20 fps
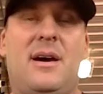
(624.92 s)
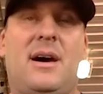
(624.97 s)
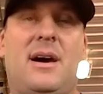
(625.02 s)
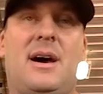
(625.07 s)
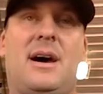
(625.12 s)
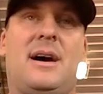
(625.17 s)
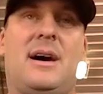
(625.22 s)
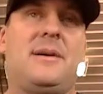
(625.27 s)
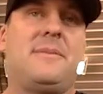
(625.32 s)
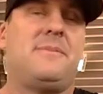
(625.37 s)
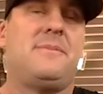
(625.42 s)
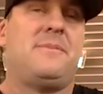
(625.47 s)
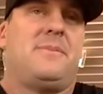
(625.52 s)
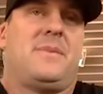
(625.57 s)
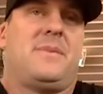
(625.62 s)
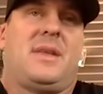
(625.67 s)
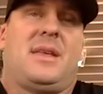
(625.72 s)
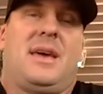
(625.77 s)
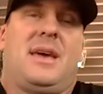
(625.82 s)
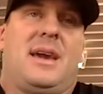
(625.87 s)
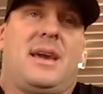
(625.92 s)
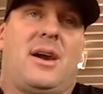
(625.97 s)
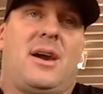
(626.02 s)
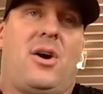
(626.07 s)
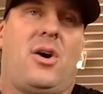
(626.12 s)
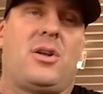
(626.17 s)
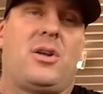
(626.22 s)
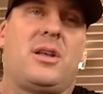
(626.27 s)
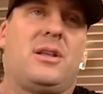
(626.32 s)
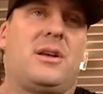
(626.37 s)
um, like
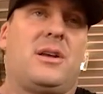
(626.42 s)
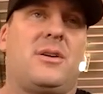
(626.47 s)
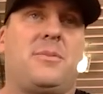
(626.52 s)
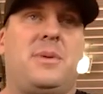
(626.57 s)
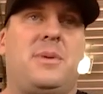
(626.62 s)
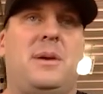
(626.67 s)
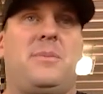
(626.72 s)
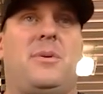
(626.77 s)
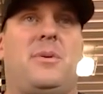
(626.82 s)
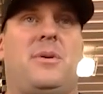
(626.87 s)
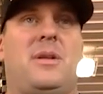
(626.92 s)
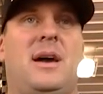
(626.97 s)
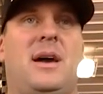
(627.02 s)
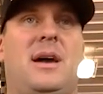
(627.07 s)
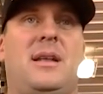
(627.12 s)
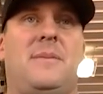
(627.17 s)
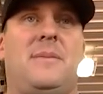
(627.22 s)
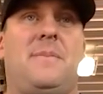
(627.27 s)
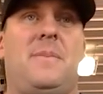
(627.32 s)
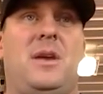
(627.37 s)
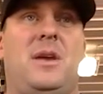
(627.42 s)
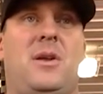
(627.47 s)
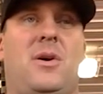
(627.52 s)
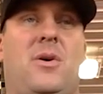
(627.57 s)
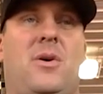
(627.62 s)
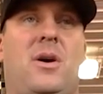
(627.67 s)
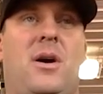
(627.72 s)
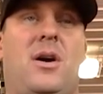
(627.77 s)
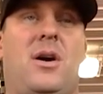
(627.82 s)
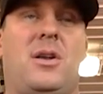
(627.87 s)
all the little people that you know
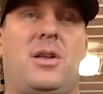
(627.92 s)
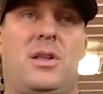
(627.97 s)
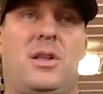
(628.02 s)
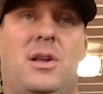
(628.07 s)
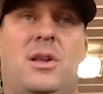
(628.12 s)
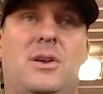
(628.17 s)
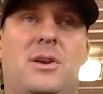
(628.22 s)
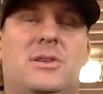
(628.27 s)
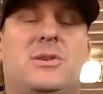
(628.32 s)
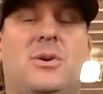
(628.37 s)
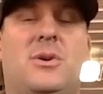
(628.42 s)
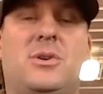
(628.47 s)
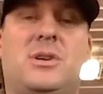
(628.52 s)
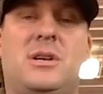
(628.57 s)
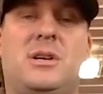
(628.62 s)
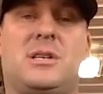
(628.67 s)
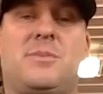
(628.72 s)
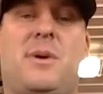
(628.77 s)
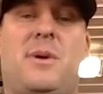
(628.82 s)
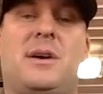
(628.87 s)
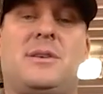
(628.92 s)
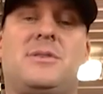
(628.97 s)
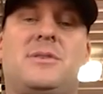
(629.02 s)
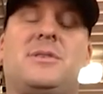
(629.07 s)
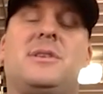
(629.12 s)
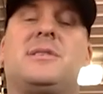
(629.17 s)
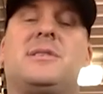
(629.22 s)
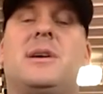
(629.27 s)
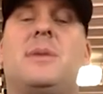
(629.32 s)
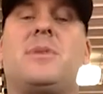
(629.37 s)
are, are, the little associate sponsors
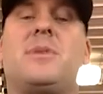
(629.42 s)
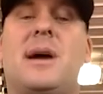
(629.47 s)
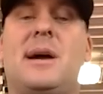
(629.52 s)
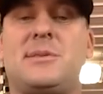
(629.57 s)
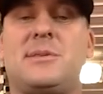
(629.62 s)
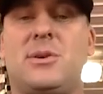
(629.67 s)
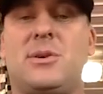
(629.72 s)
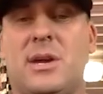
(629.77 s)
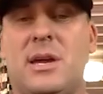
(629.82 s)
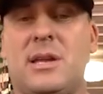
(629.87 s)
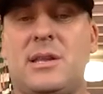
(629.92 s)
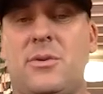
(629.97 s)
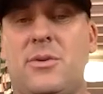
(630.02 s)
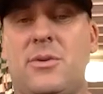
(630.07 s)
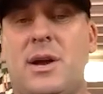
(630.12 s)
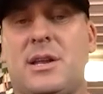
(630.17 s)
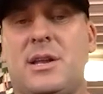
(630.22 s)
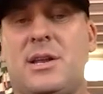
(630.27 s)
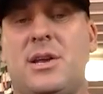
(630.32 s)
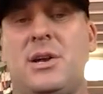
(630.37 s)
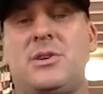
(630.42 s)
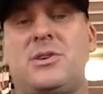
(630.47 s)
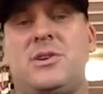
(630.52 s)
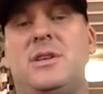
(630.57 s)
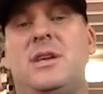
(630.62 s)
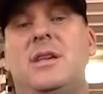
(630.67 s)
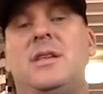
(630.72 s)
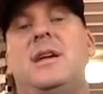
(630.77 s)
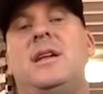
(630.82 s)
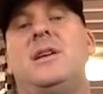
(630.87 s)
that sometimes don't get the
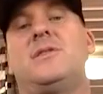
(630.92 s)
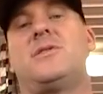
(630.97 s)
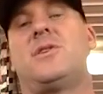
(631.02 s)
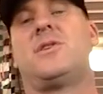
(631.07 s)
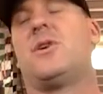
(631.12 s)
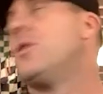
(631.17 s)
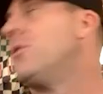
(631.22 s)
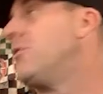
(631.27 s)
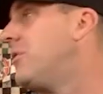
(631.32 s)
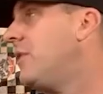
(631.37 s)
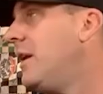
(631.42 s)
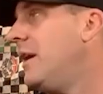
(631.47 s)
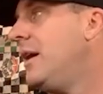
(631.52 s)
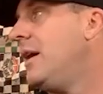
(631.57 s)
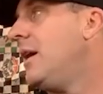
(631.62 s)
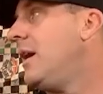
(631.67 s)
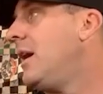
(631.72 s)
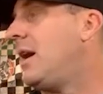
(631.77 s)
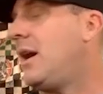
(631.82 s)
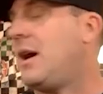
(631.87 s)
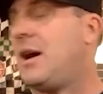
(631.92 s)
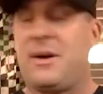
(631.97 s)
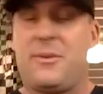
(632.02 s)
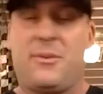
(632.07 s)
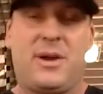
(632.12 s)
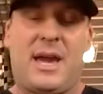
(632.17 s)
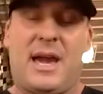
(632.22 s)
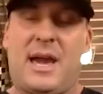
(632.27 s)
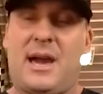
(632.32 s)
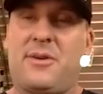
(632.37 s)
recognition that they deserve. Uh,
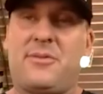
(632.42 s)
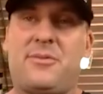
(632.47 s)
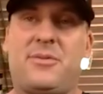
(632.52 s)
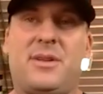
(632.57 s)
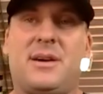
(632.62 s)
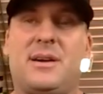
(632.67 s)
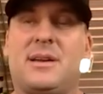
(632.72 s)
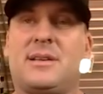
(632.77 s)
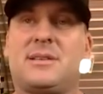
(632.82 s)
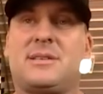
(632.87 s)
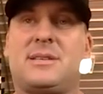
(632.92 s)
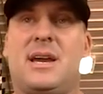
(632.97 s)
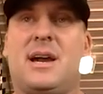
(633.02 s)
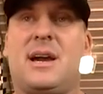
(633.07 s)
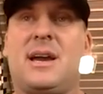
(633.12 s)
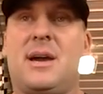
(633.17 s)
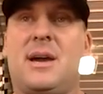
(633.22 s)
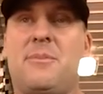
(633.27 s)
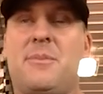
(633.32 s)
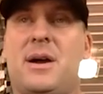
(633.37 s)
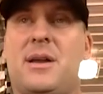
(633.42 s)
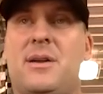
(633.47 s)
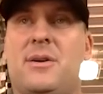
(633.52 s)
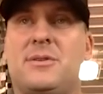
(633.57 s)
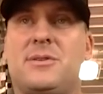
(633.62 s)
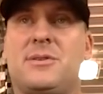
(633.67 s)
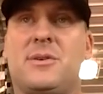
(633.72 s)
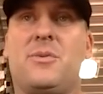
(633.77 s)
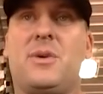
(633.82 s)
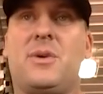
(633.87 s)
we have the CIM
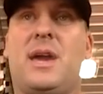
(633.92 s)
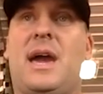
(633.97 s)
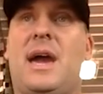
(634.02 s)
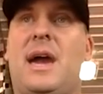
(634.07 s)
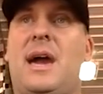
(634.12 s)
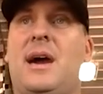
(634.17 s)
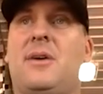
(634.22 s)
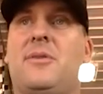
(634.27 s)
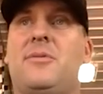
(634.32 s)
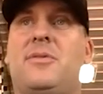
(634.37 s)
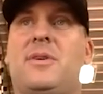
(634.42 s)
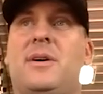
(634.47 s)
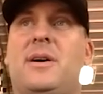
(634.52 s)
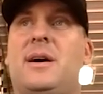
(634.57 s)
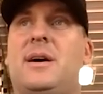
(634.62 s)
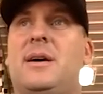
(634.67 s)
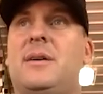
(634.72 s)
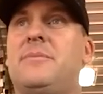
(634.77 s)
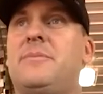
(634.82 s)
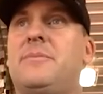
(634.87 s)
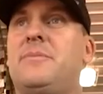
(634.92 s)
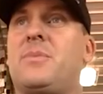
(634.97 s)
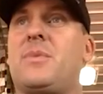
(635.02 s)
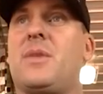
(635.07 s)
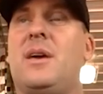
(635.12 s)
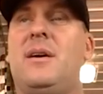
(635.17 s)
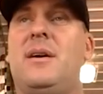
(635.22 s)
medals, and we have um,